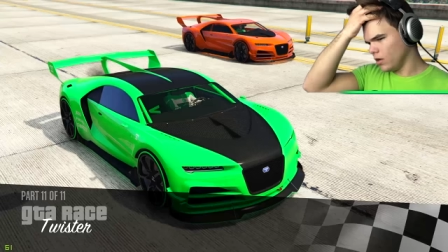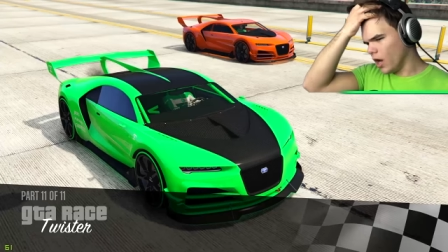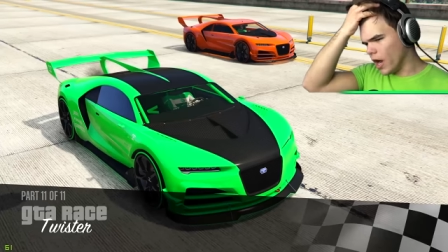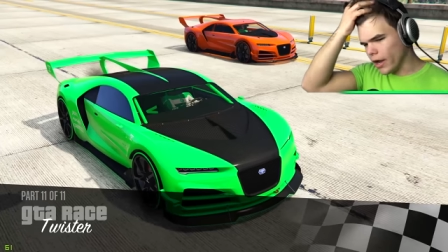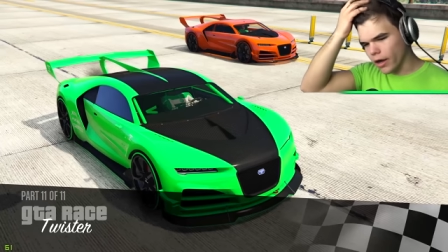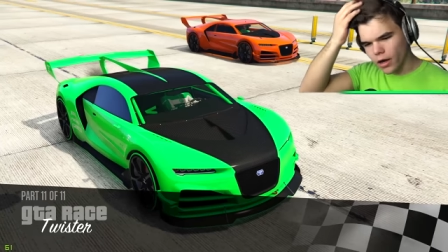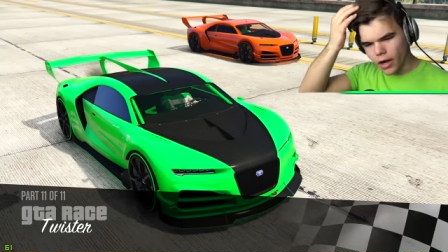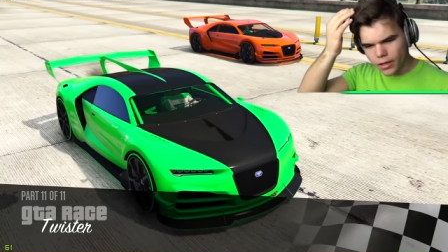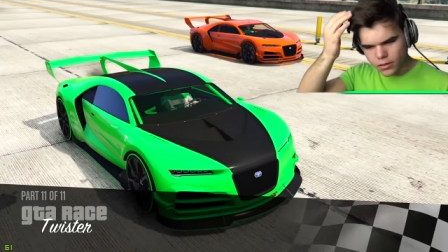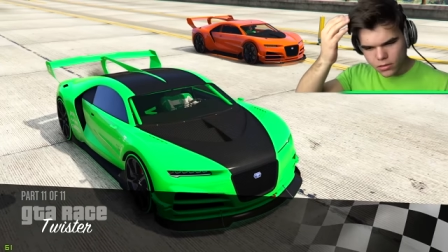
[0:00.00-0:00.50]
Hi
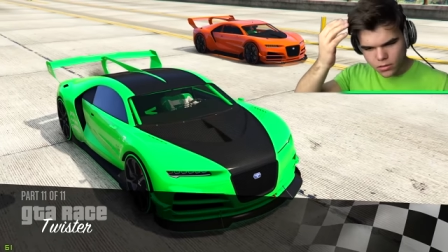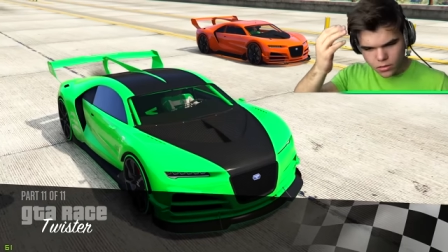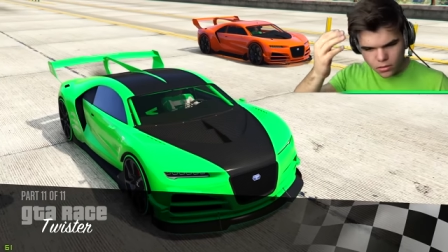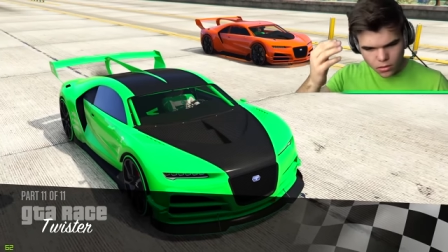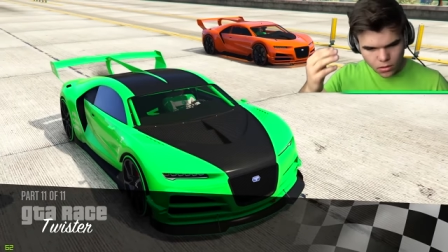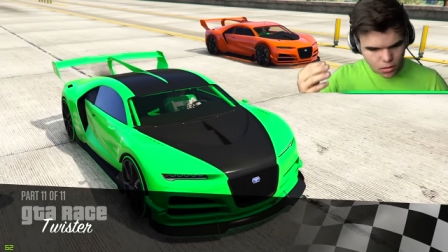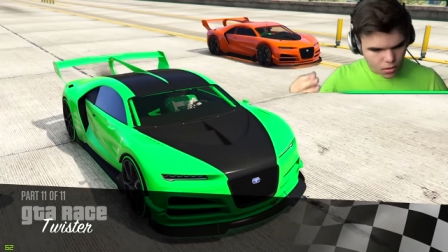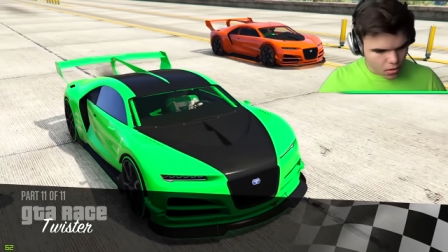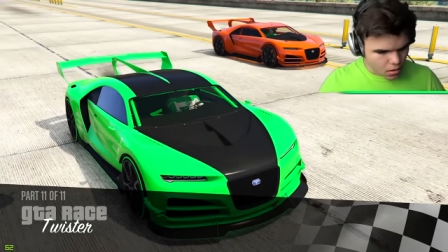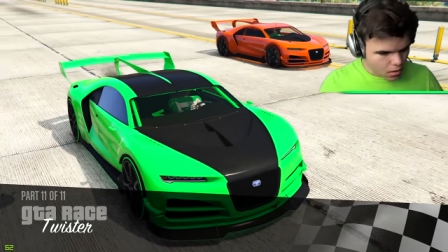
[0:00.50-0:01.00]
guys. Uh,
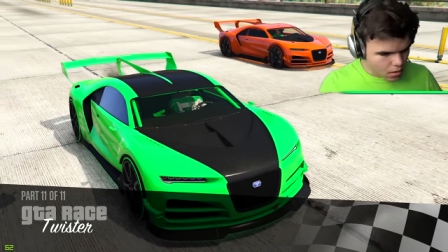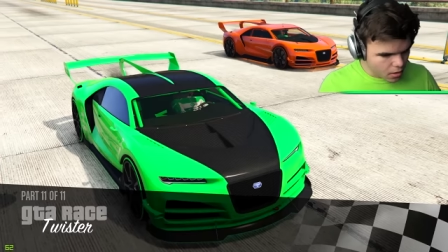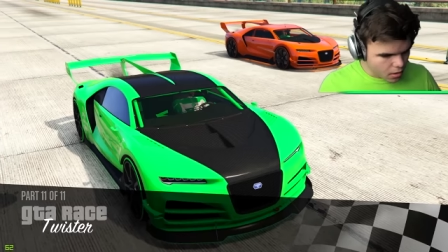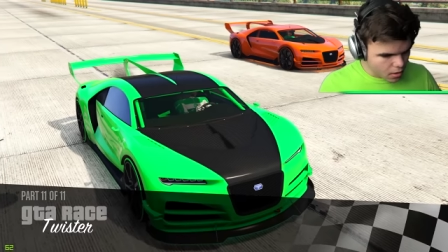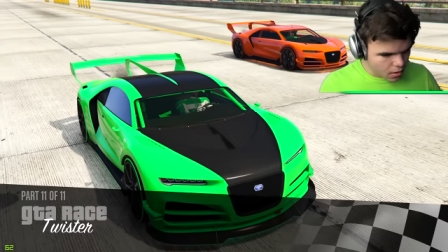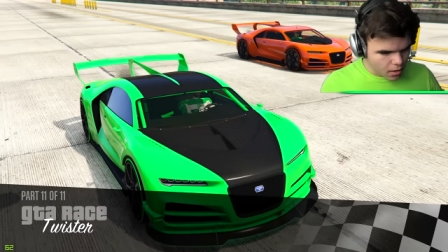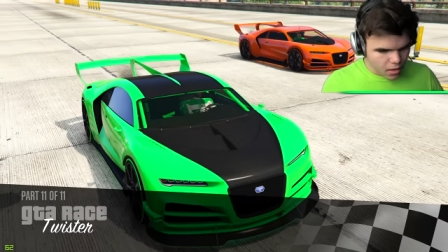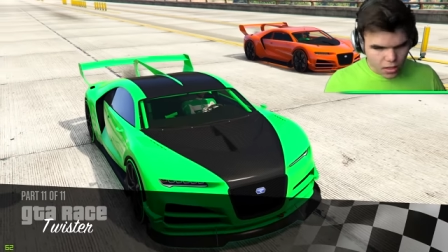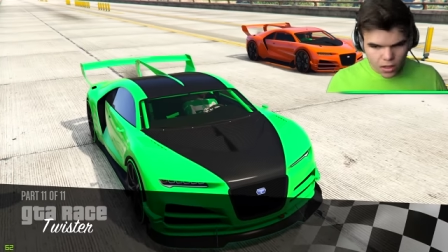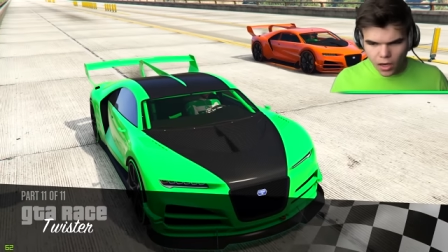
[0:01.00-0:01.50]

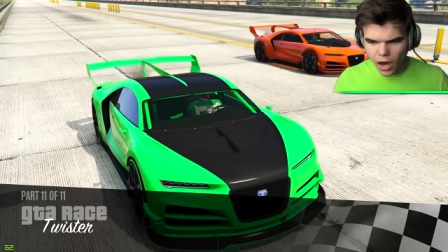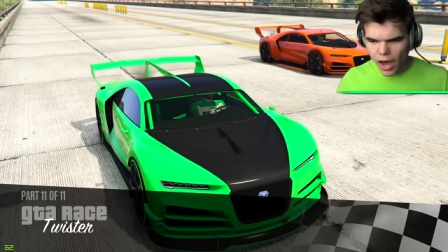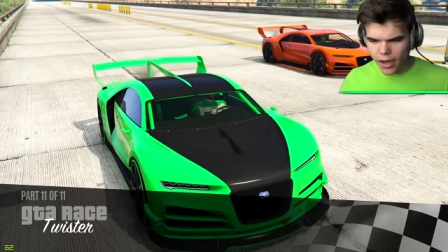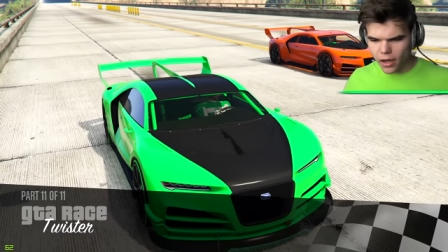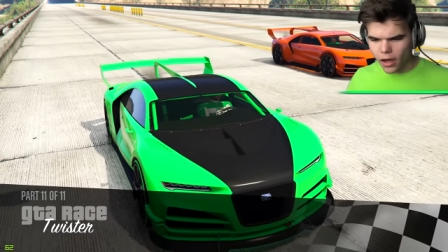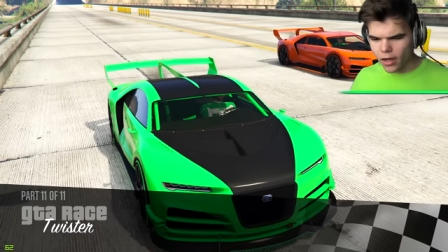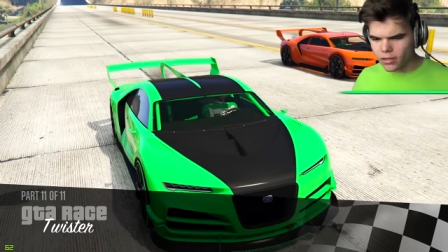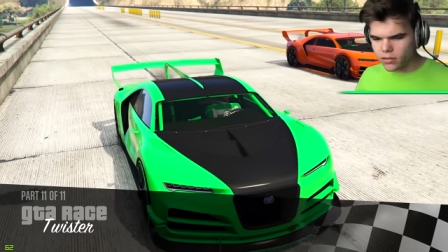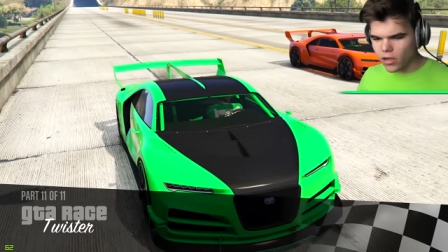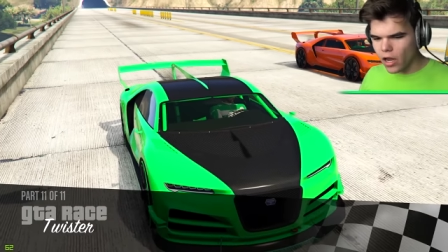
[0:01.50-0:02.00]
Hi
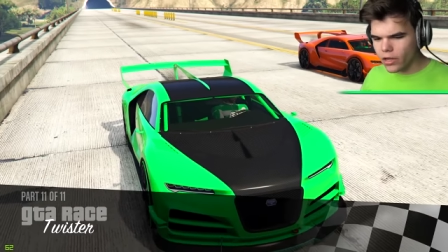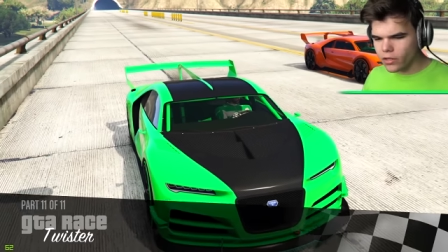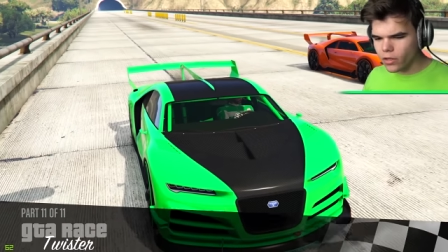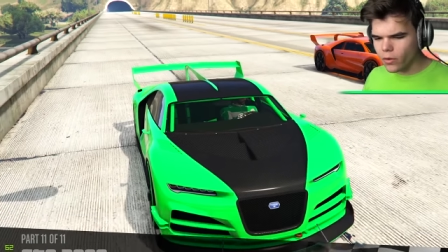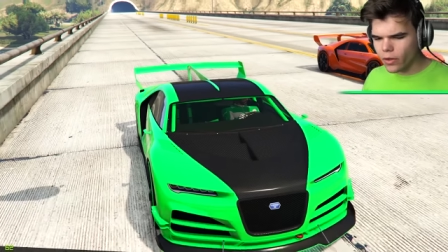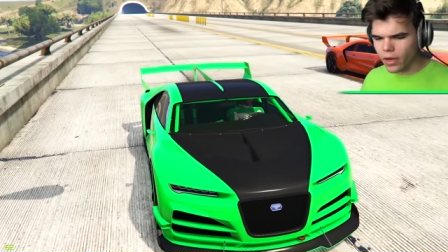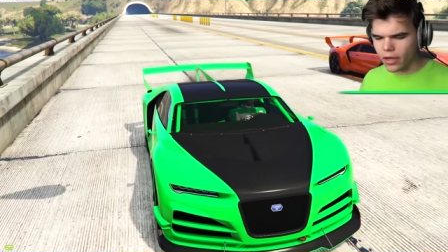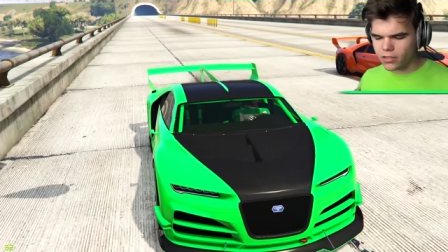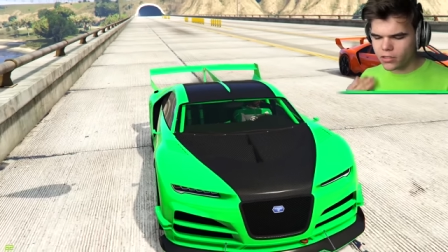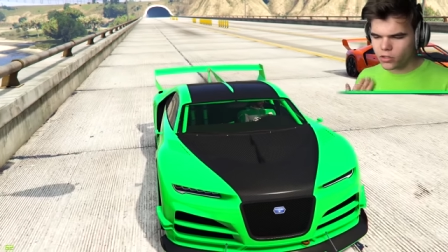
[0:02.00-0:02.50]
guys, how you
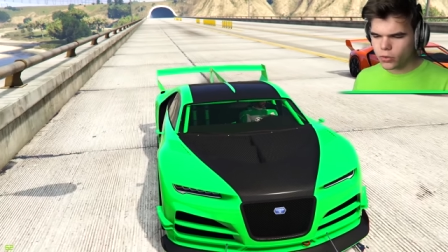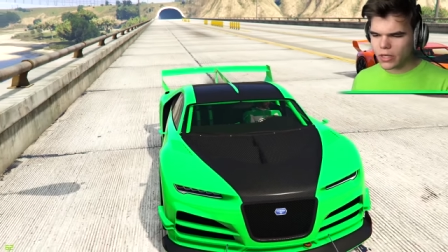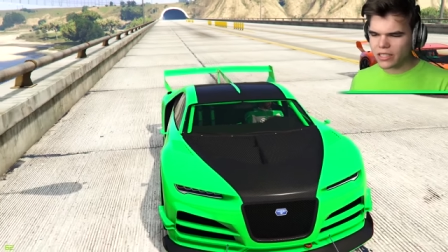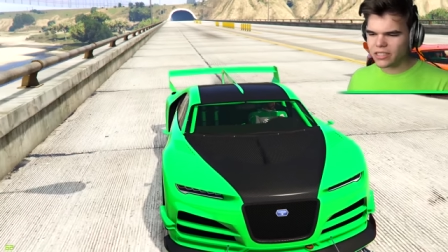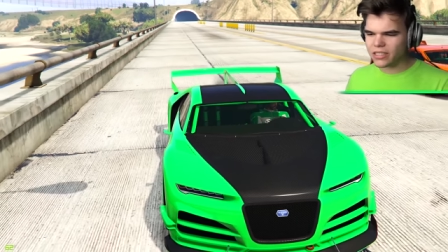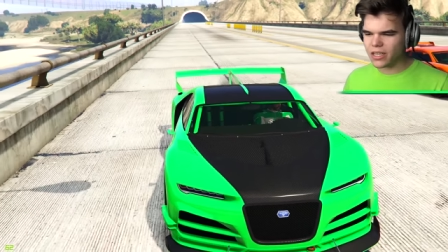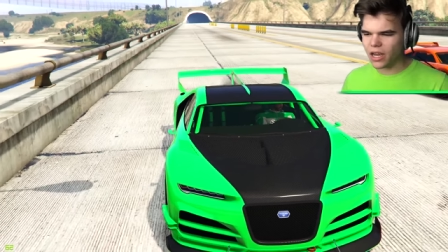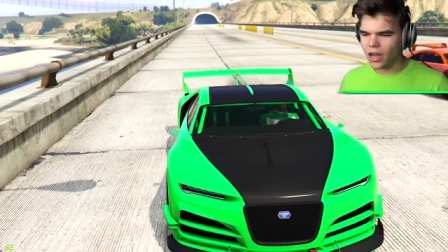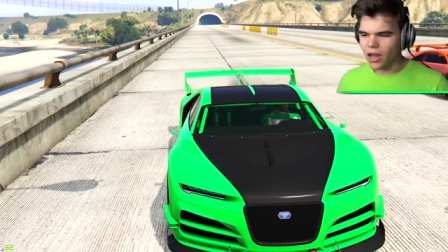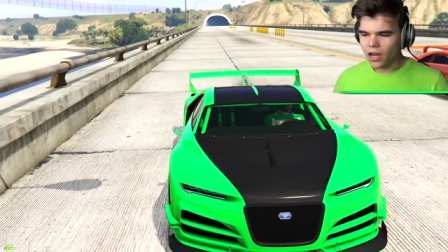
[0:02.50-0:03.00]
doing? It's
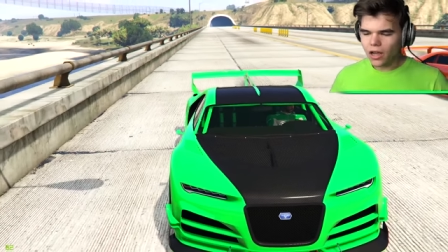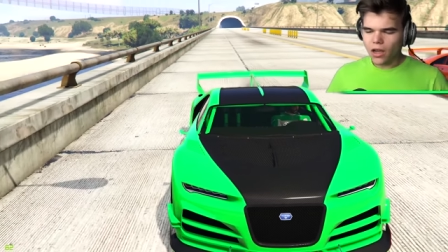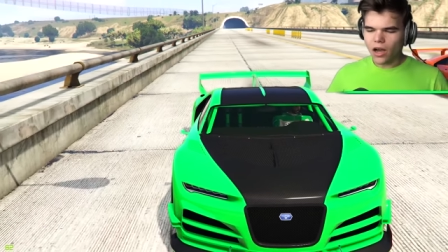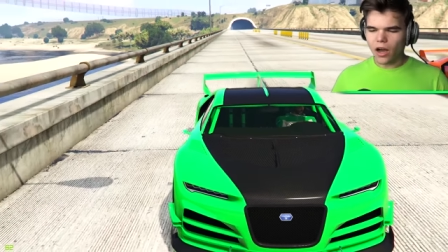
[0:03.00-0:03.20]
Twister.